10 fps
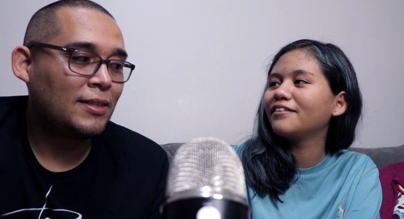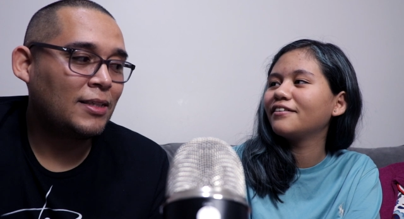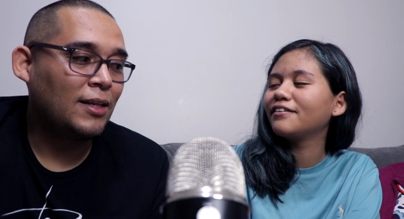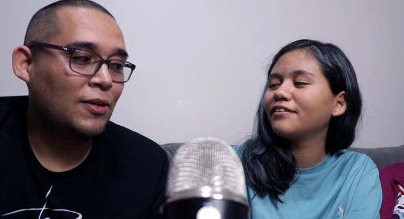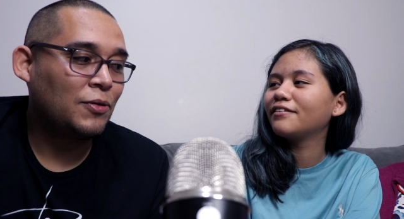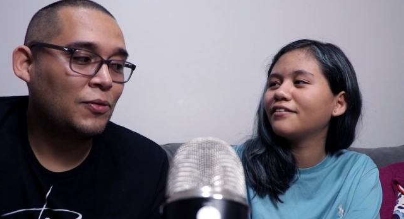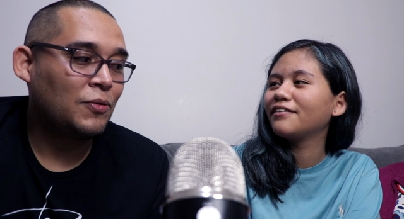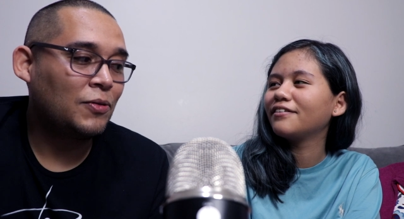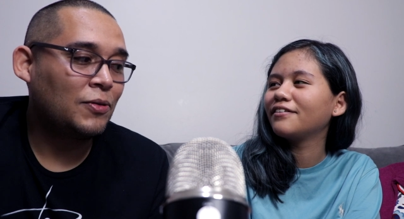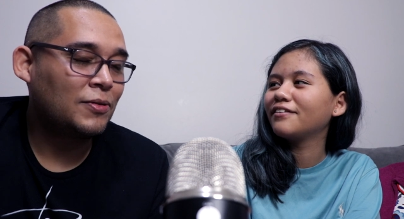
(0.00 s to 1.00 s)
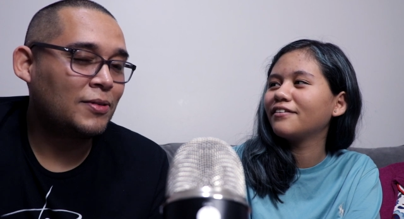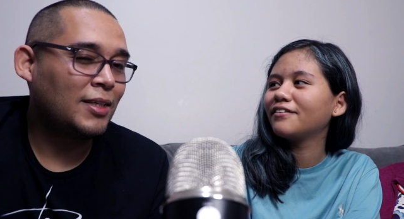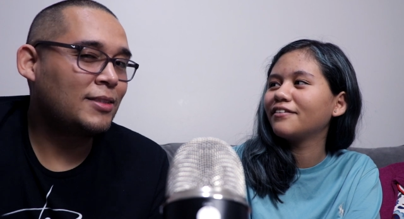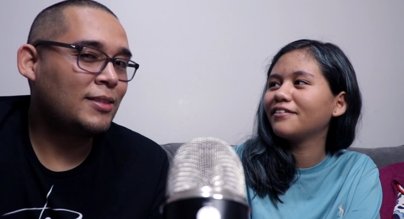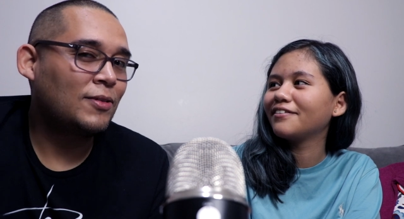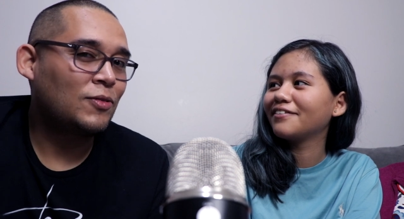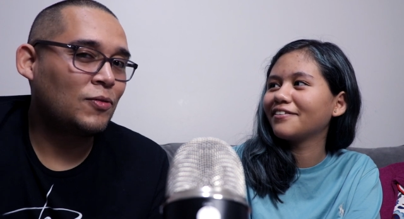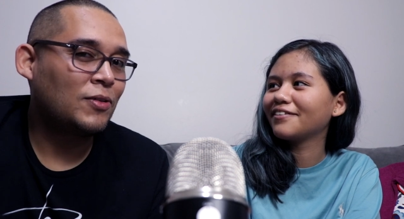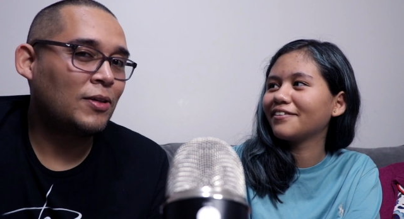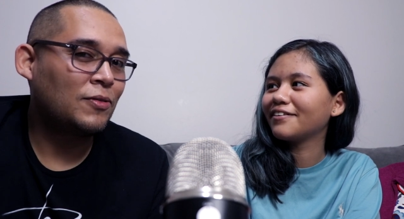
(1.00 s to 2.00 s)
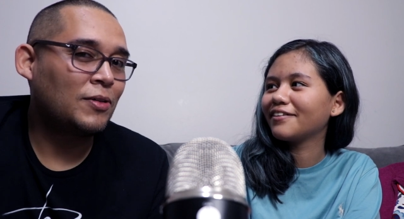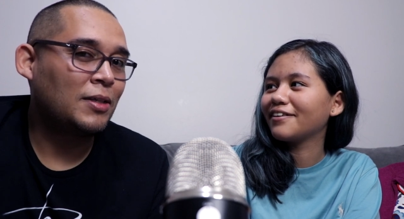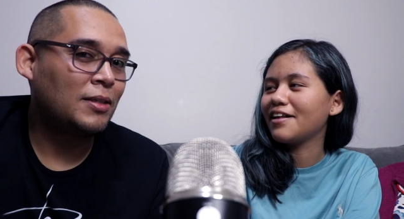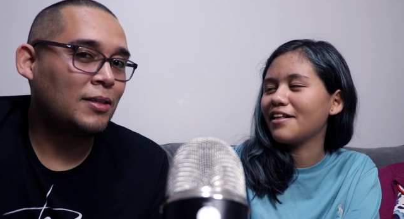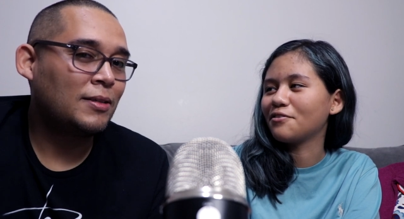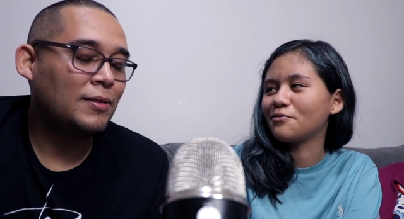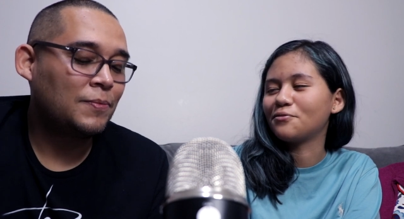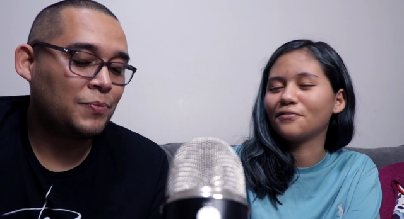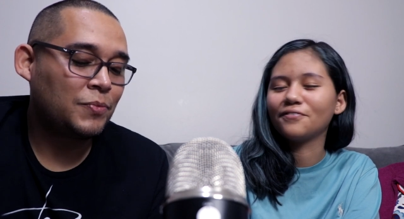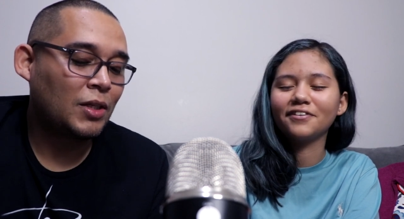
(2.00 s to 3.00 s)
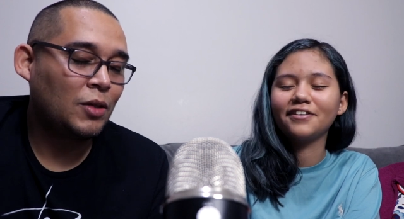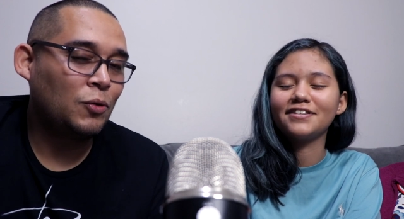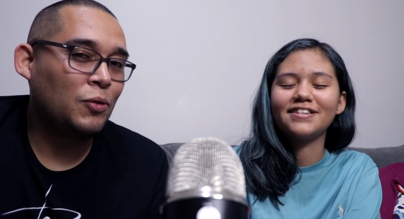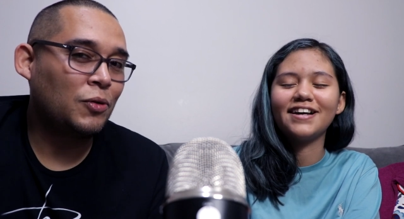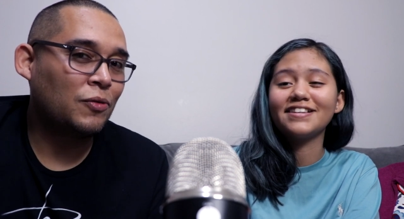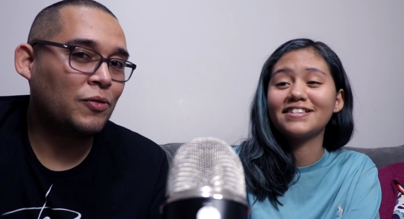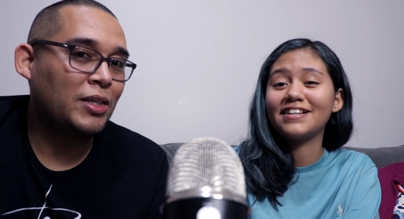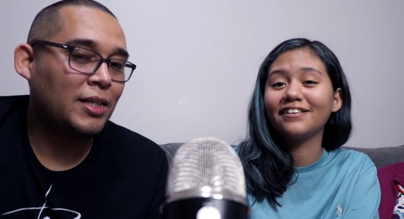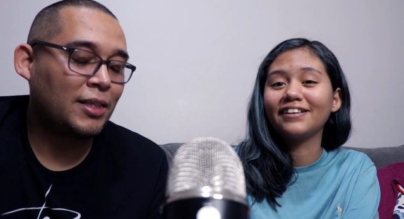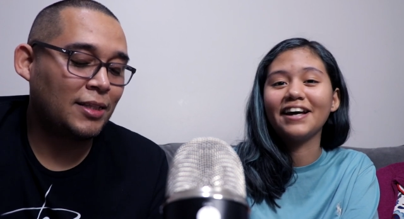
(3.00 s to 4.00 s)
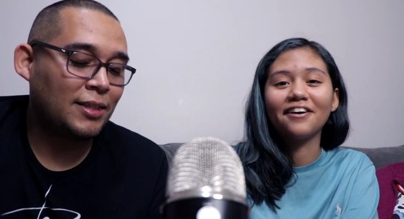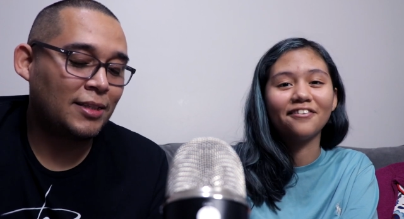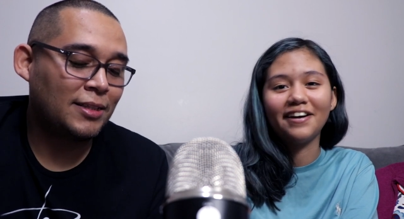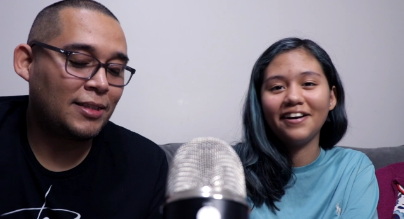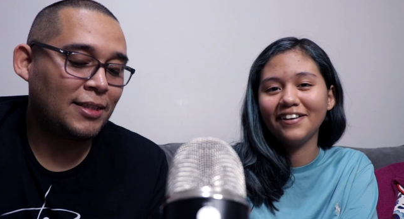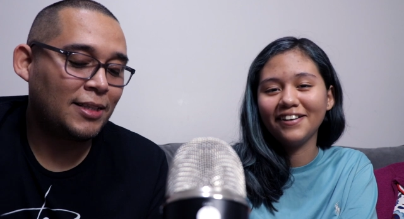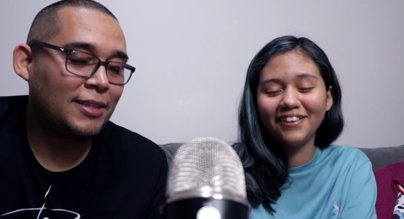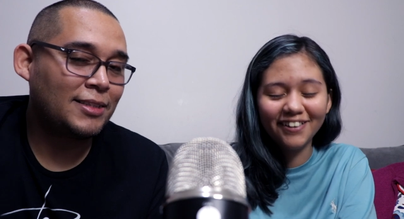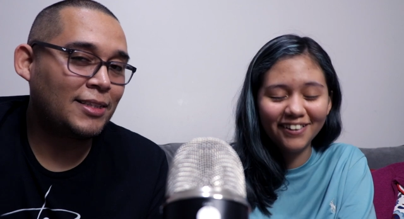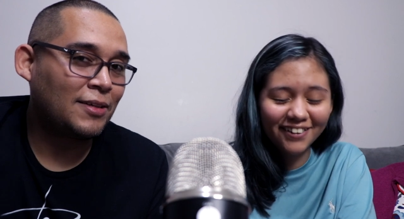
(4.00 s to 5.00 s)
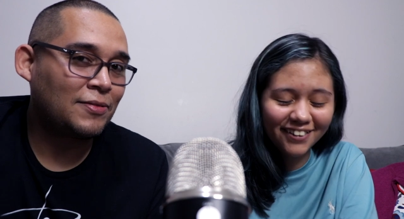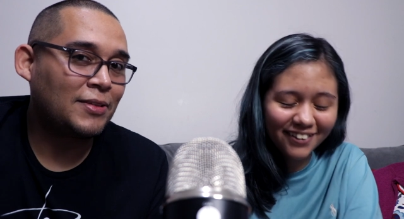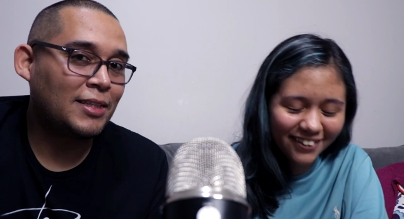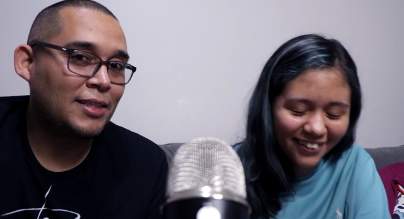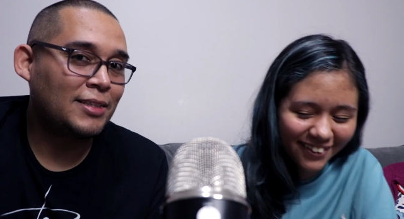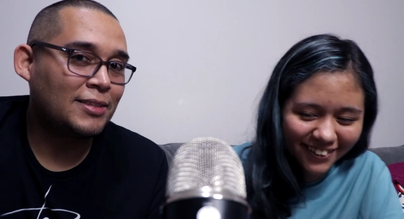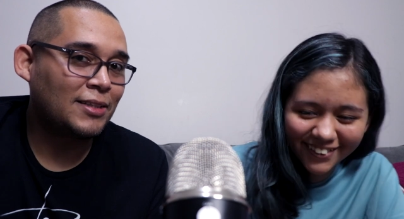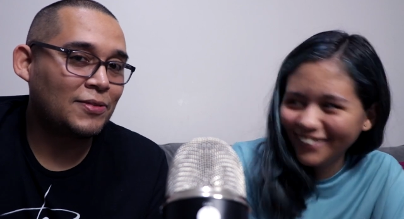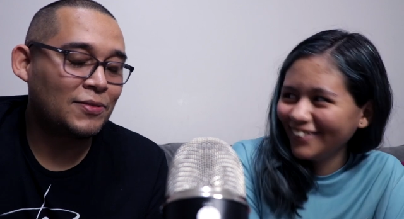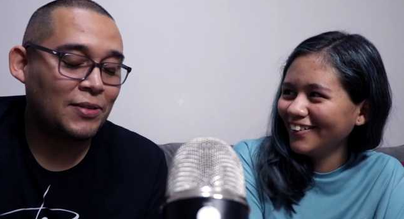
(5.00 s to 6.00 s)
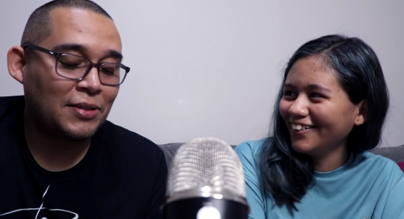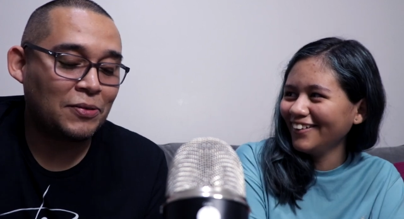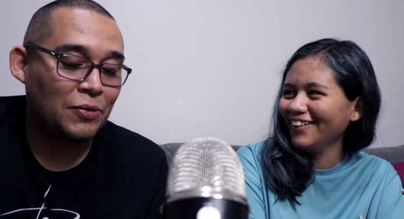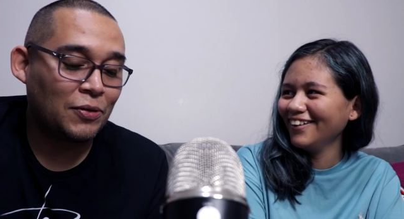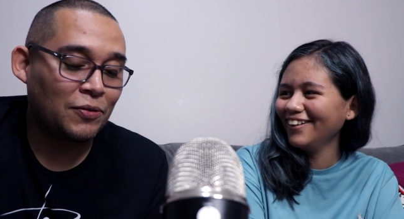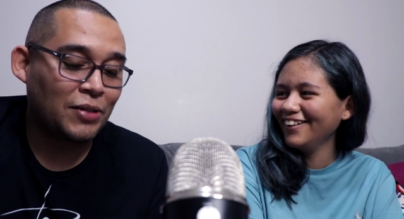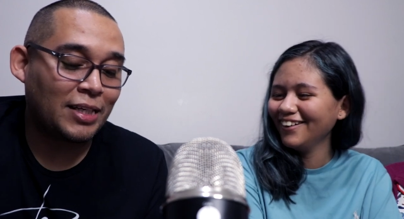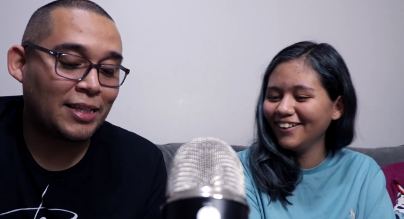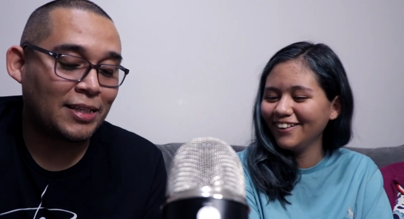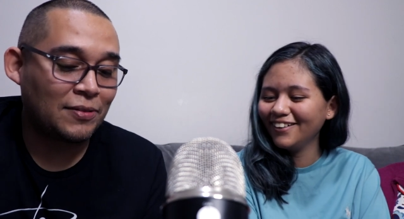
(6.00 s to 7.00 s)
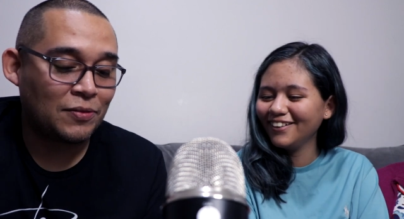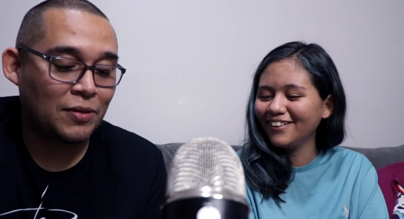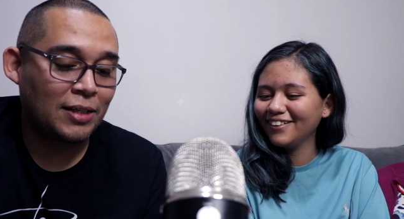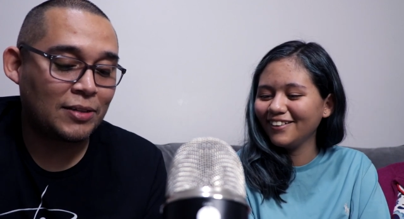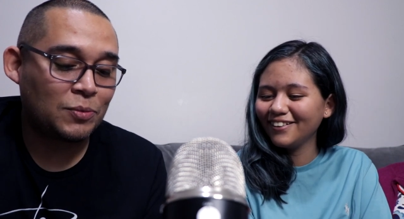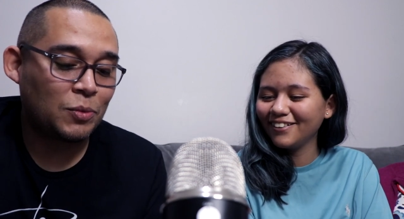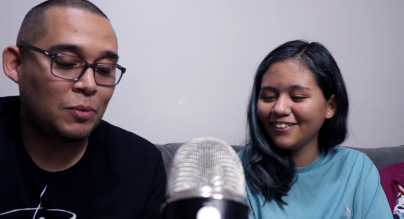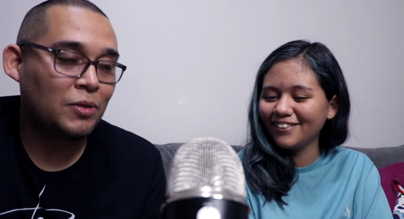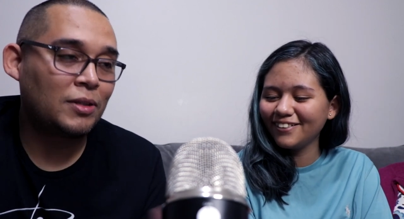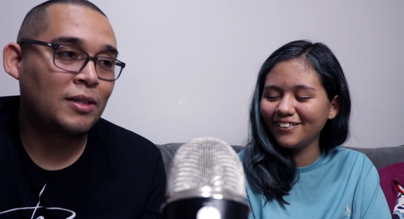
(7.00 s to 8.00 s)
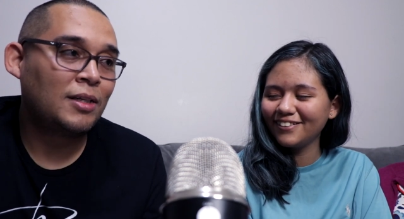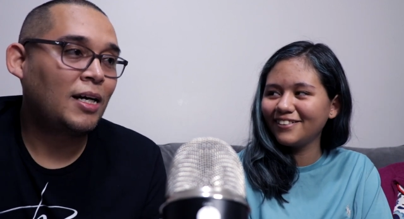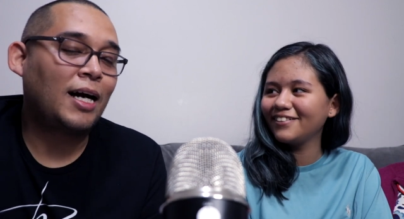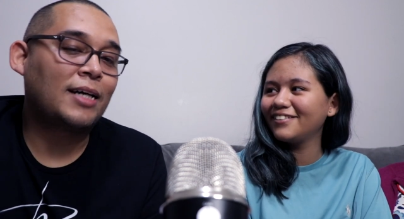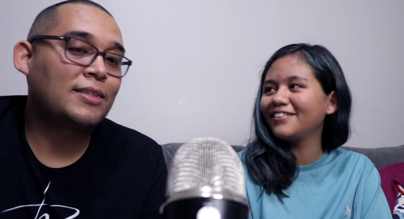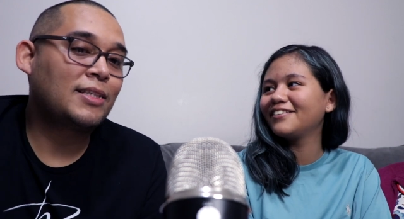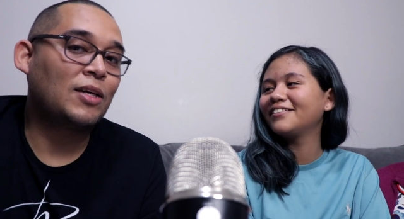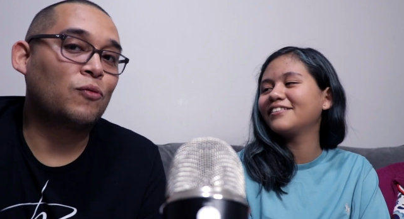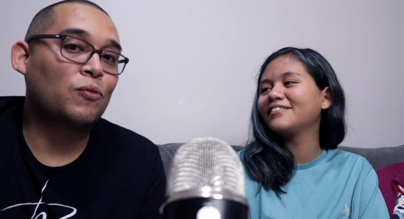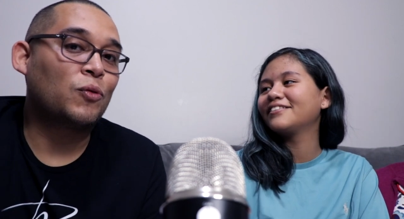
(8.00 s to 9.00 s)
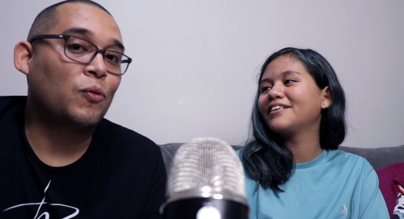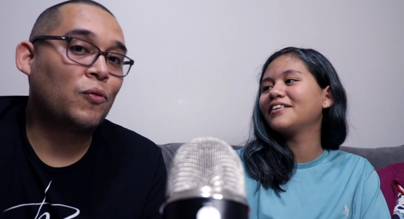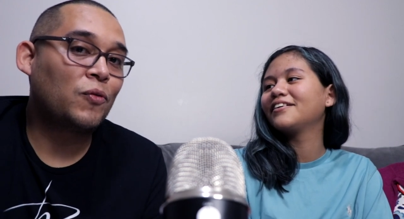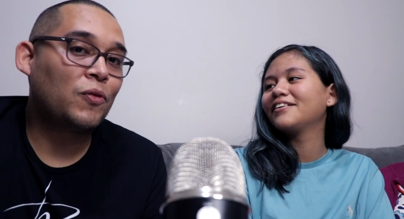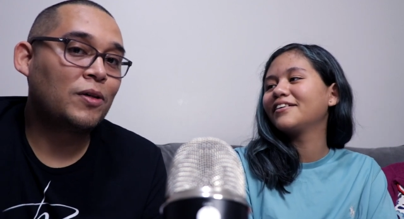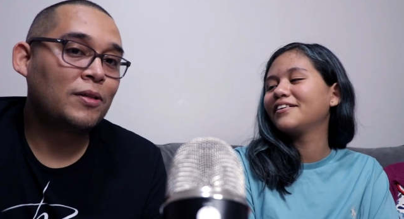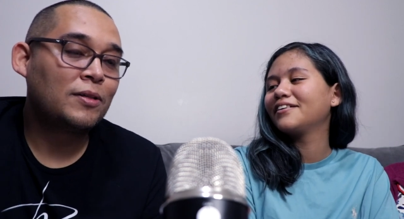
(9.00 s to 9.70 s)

Speaker 1: El Rufo. That sounds very New York. Sound like right. It definitely sounds very New Yorkian if you ask me, but I say roof.